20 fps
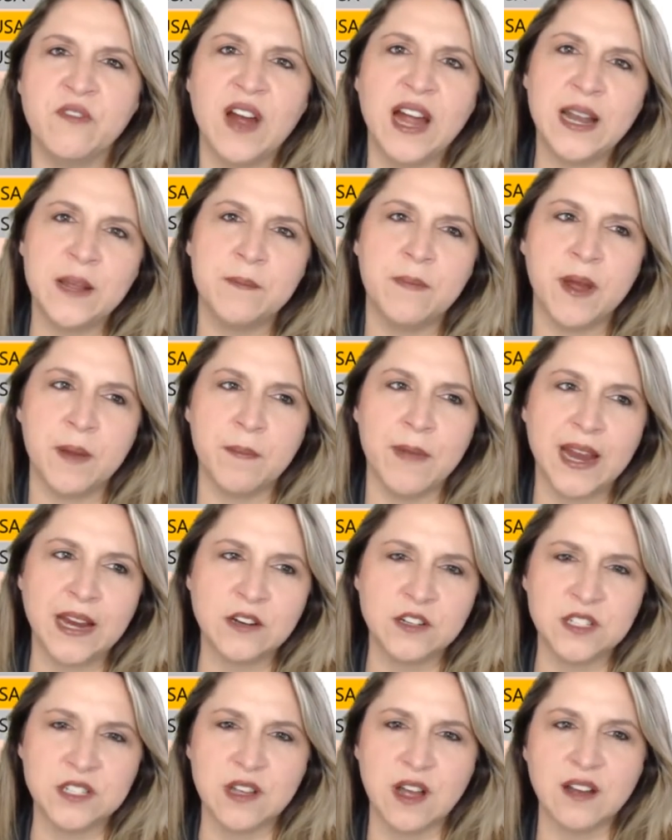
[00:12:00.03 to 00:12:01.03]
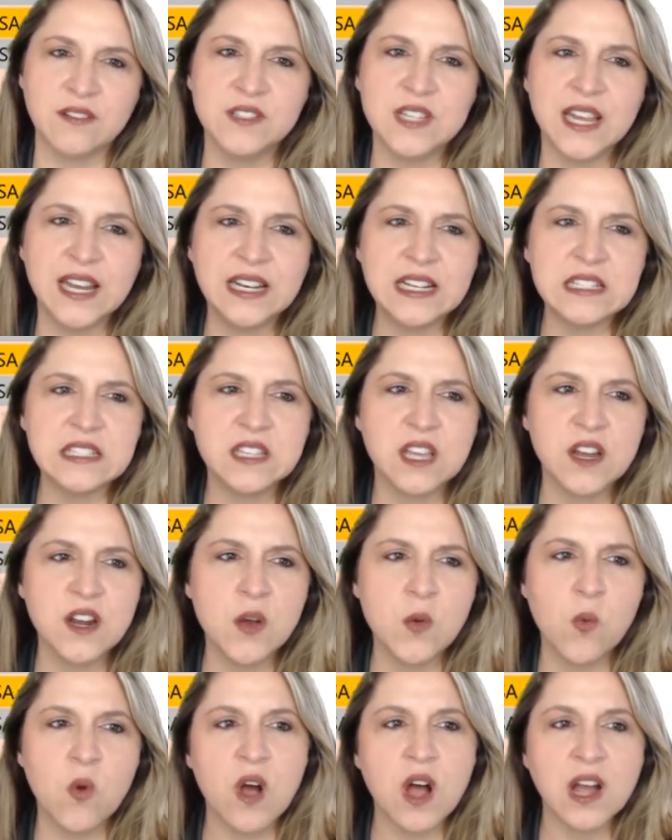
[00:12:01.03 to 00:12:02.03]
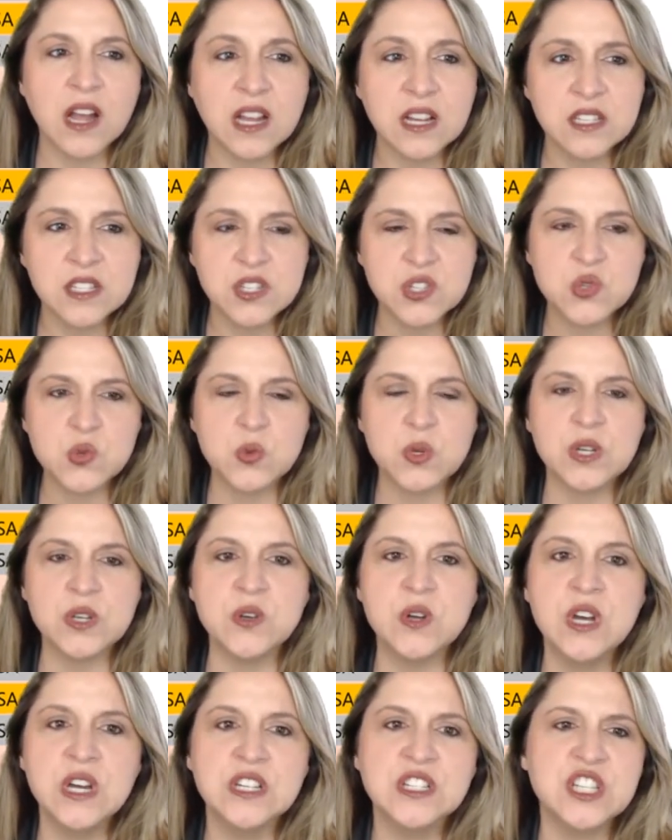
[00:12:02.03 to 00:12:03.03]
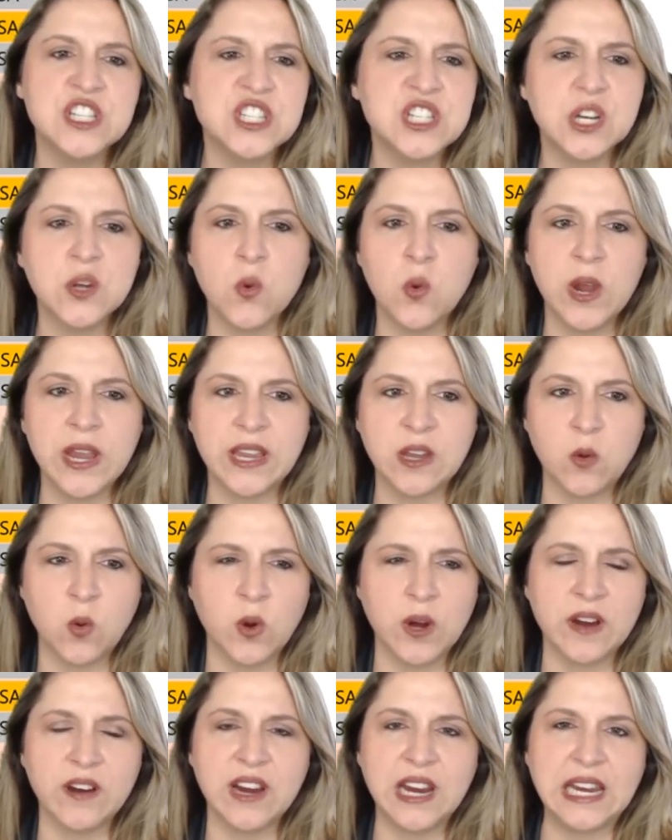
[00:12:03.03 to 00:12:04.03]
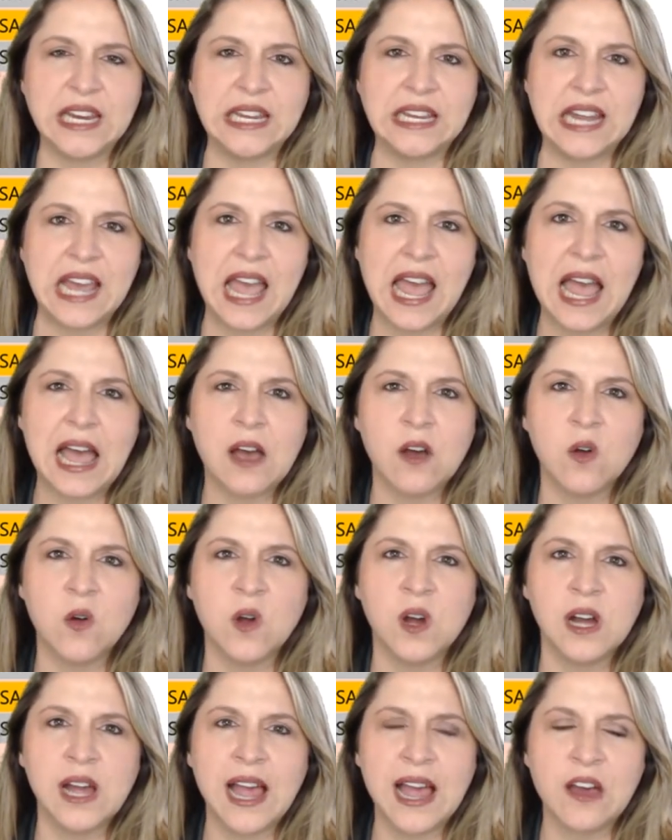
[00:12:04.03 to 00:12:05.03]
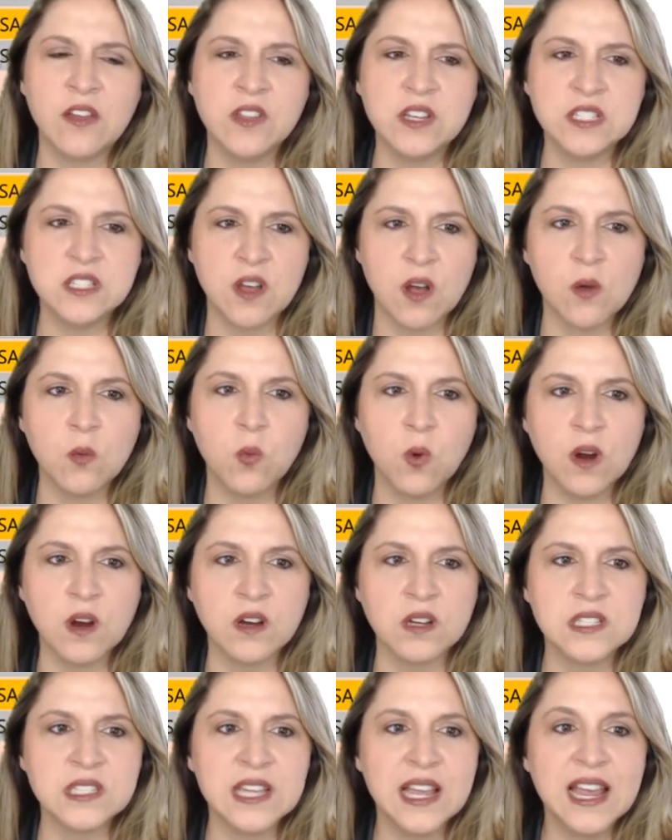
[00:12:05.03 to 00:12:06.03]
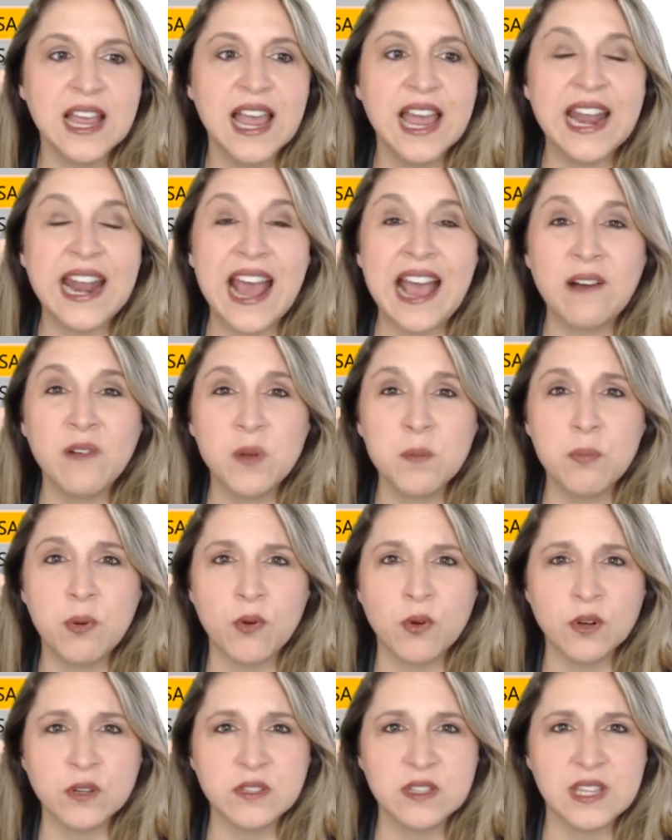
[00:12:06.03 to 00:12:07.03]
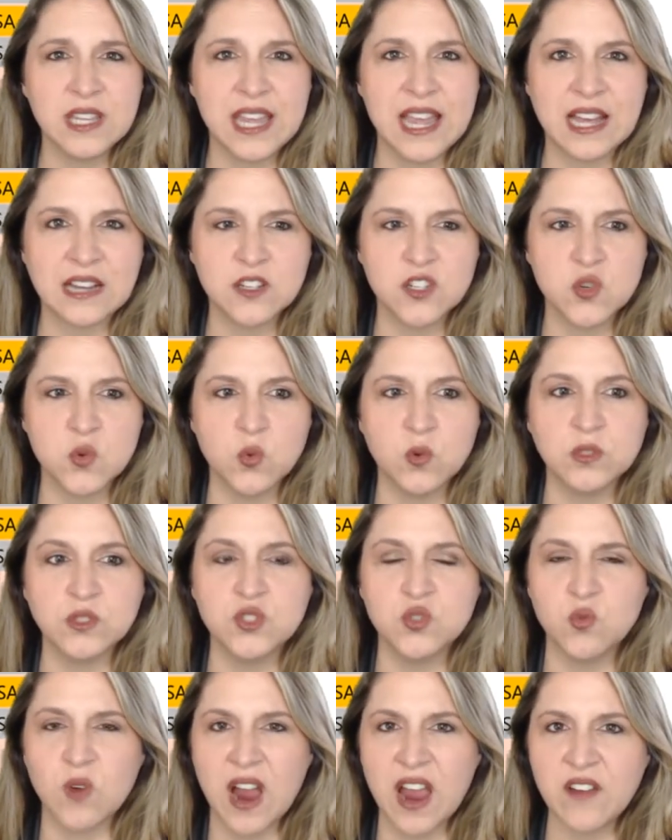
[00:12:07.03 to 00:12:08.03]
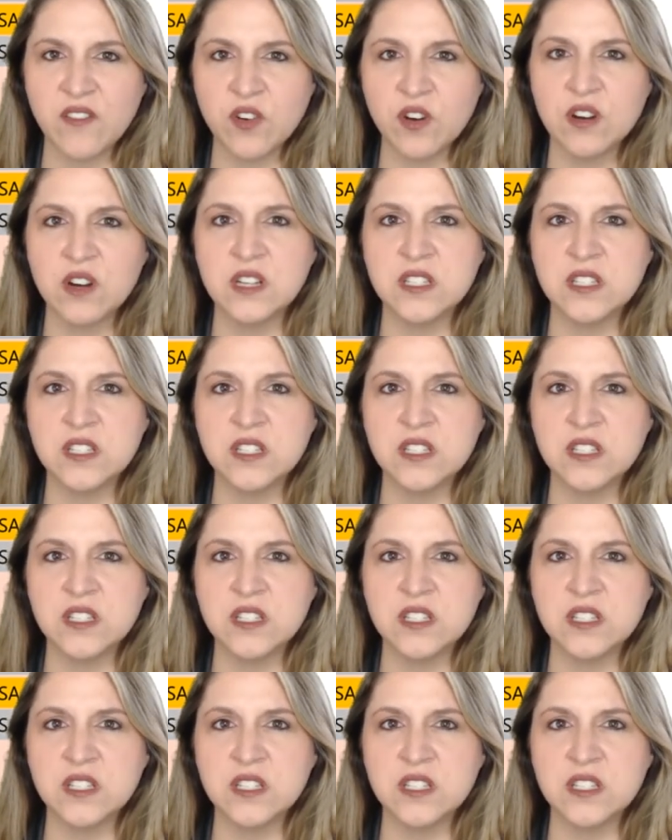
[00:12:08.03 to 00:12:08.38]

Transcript: provided by Microsoft, and it's going to walk us through just a quick query in how this all works and how important the actual driver,